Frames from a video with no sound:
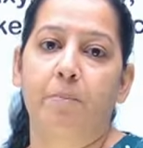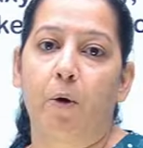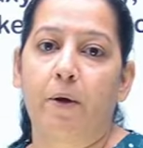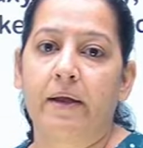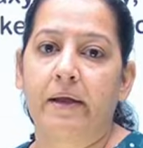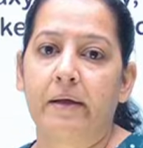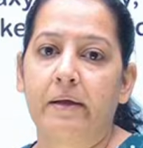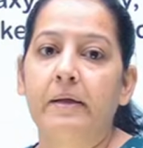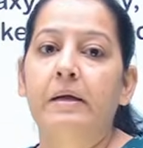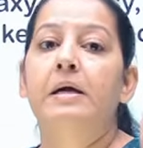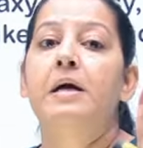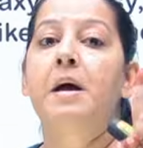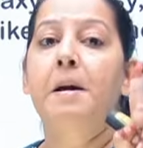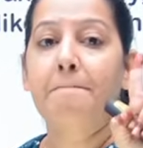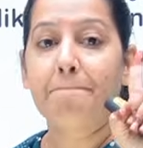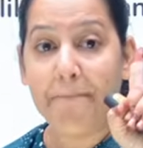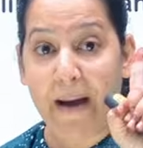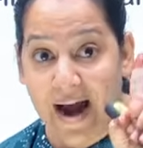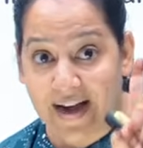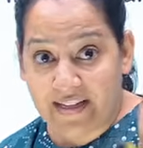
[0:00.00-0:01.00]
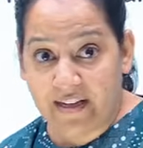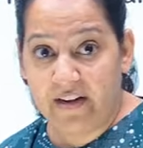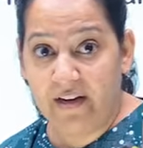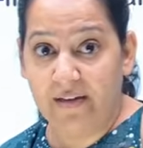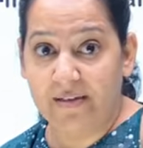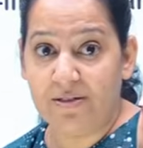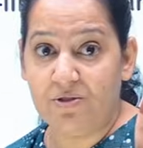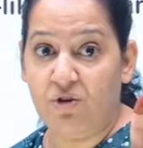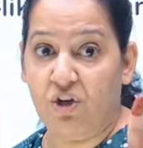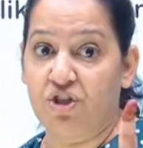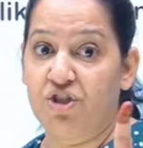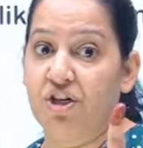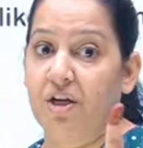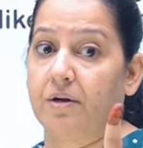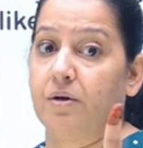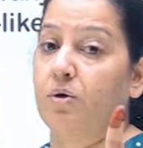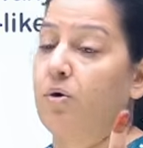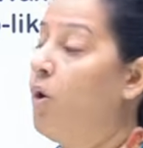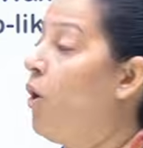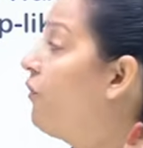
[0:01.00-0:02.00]
body. Bacterial
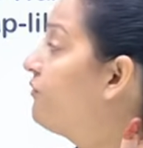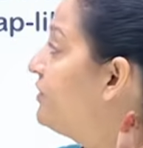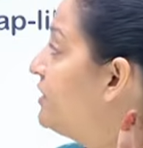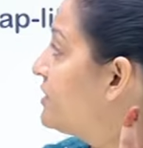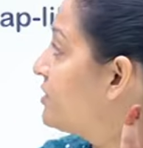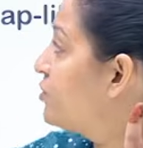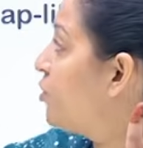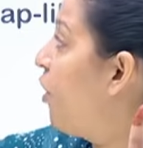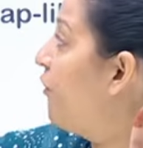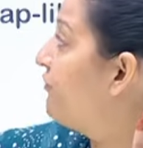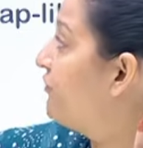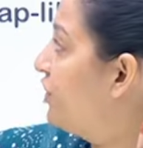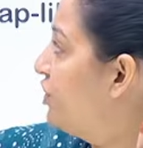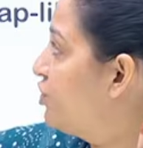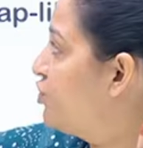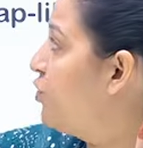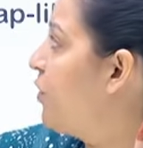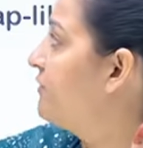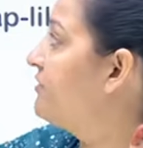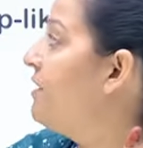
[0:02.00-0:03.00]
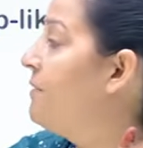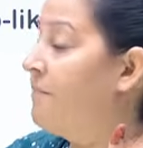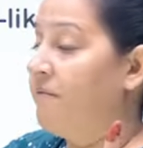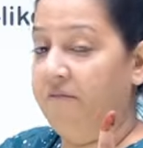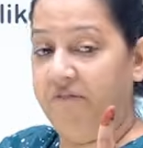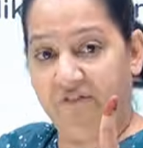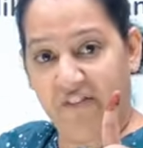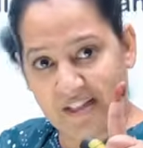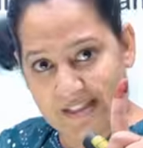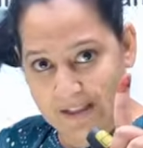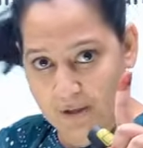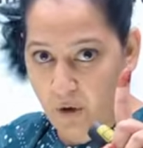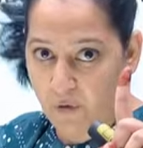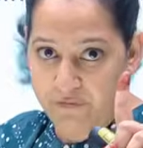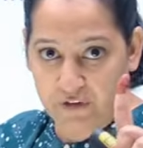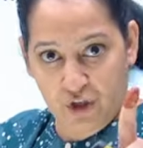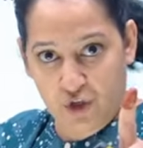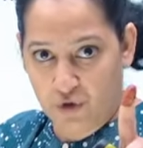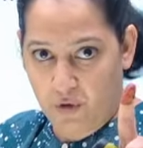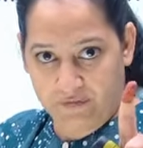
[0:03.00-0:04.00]
destruction of the soft tissue of the first
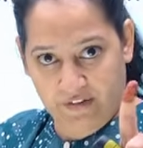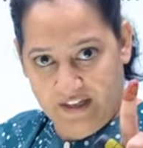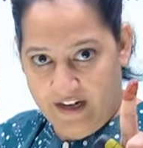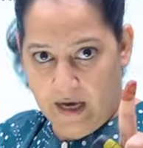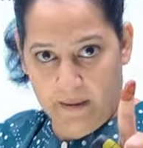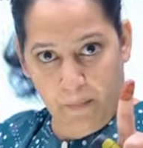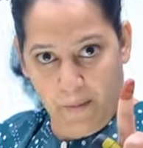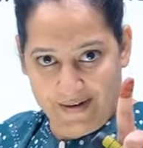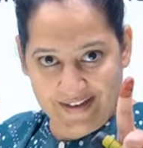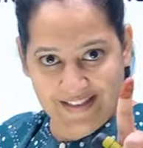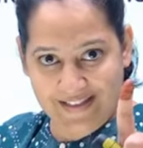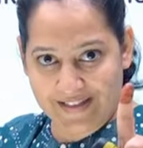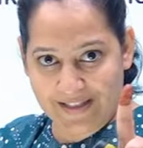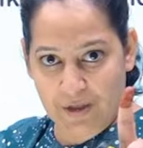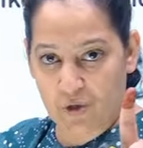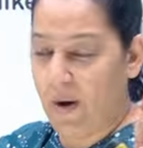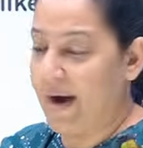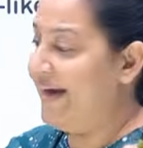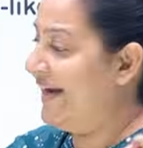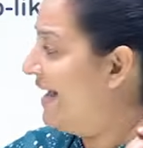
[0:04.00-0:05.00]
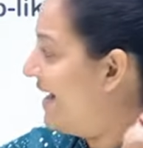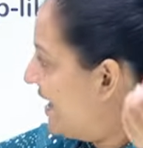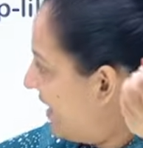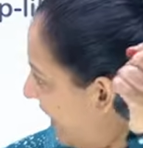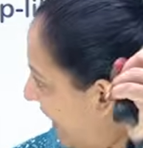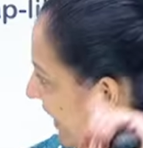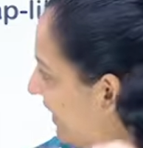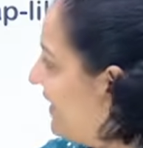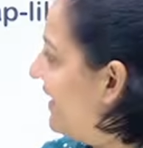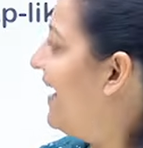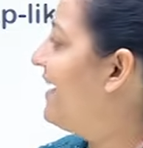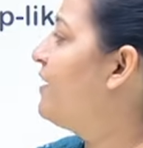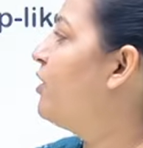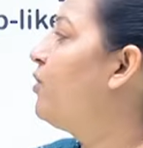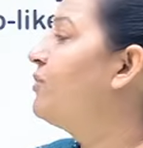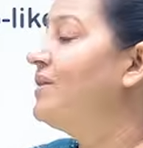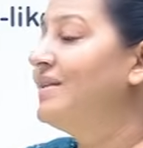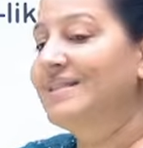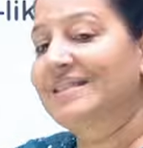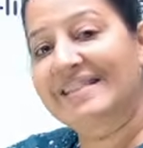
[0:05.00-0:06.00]
soft tissue of the dead body is destroyed, and later
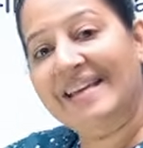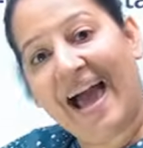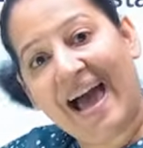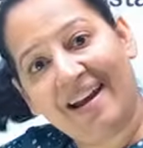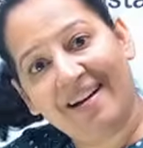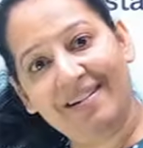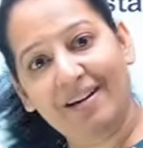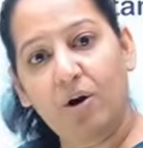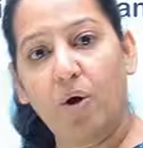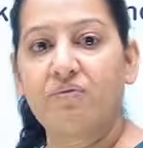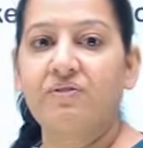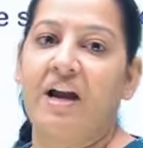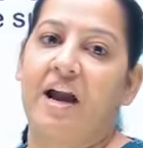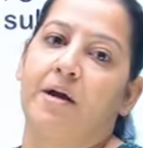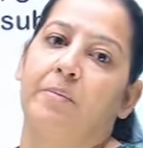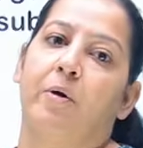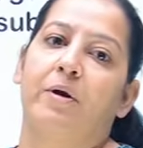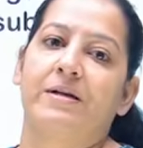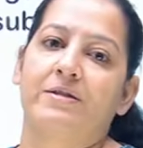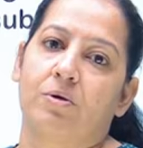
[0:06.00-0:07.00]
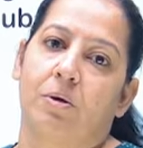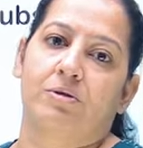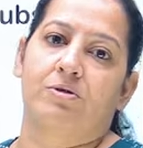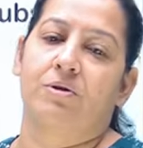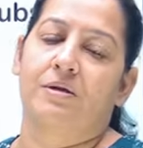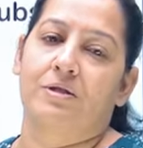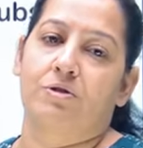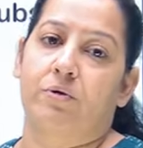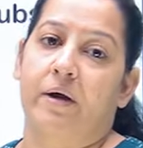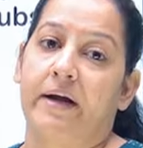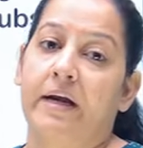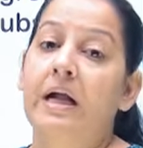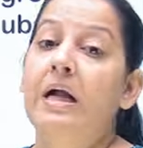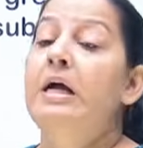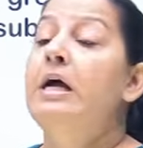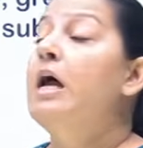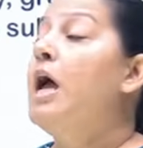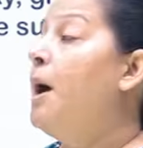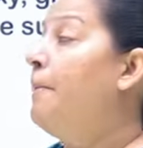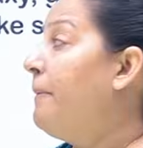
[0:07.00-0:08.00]
on the skeleton of the dead body is also destroyed.
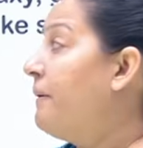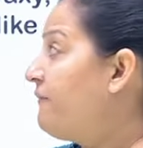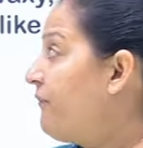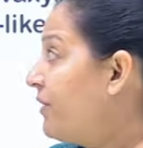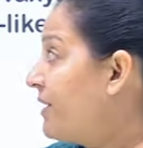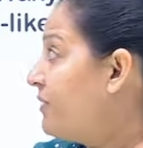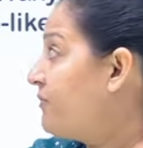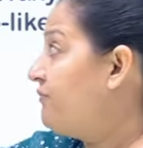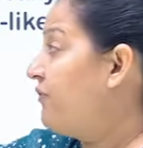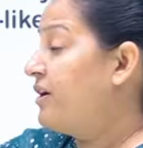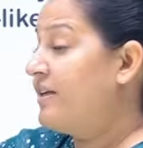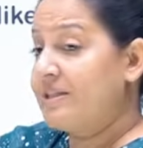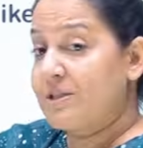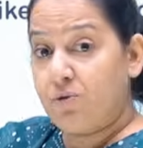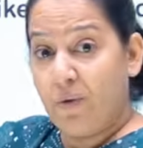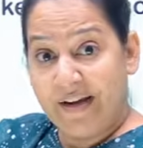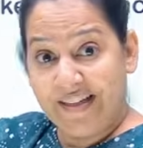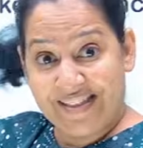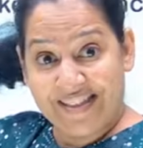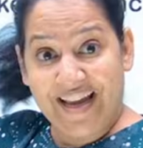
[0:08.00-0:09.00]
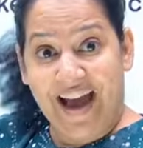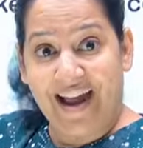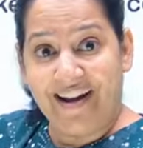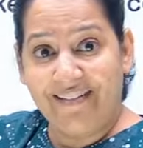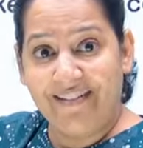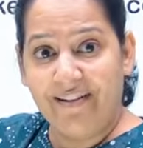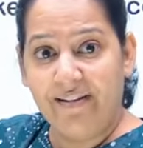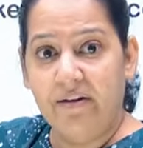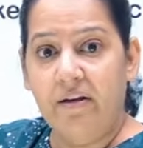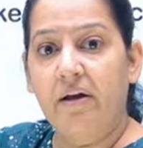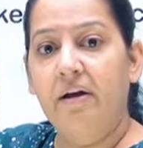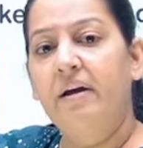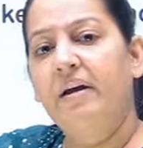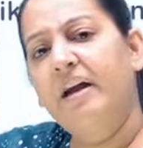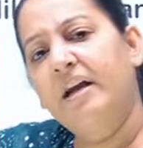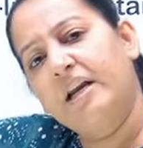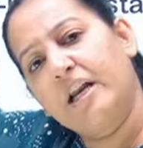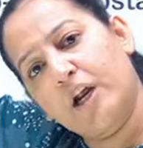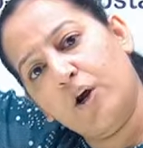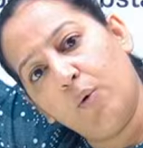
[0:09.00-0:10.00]
But for destroying skeleton,
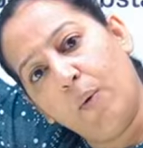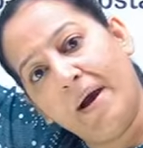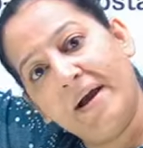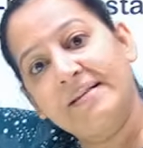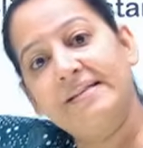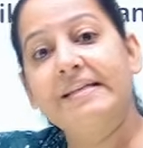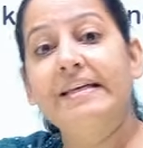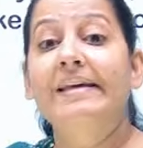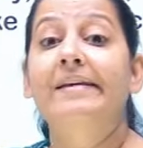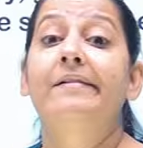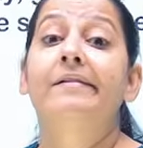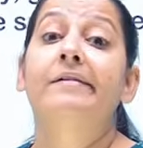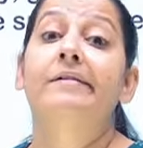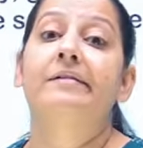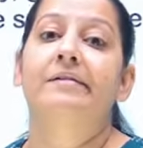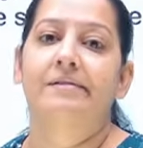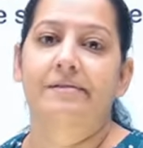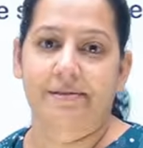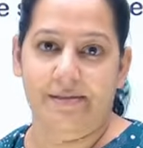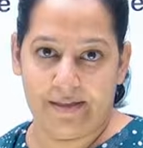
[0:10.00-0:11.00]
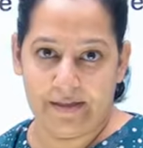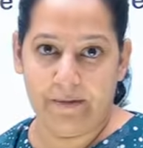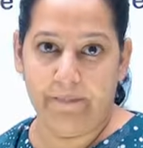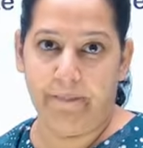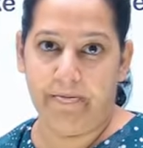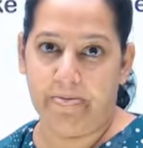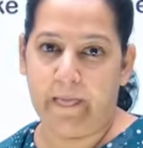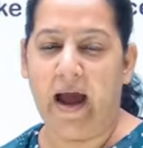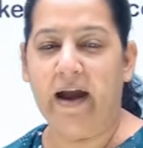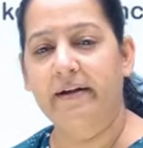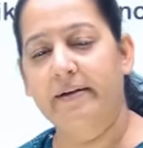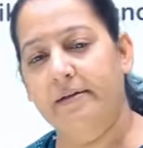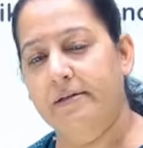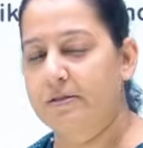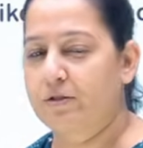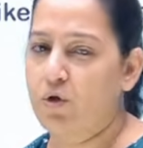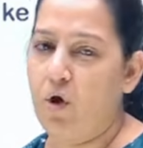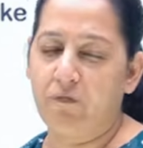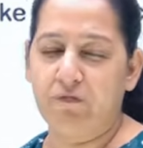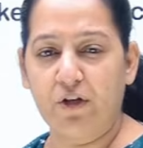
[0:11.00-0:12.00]
it requires years, and
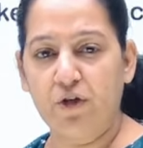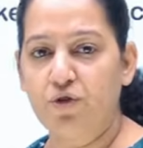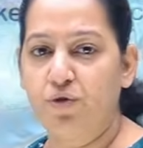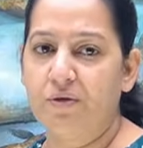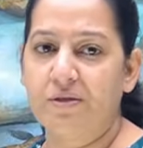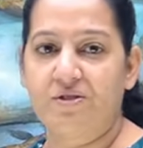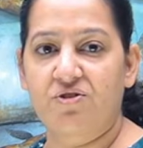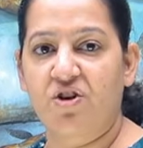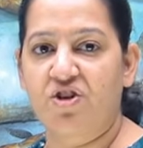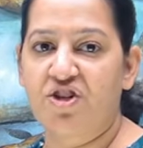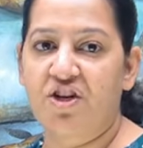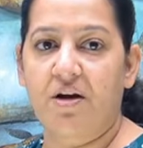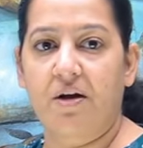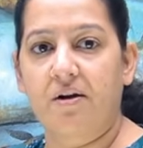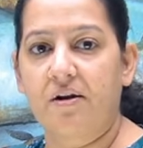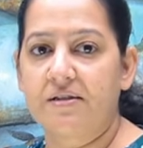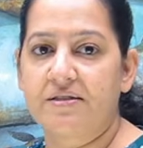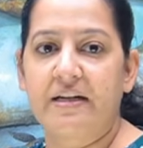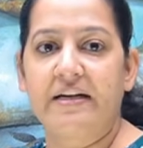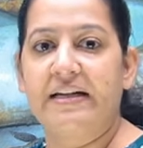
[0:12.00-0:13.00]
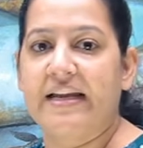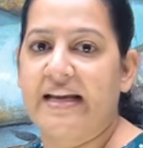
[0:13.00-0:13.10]
soft tissue destruction occurs in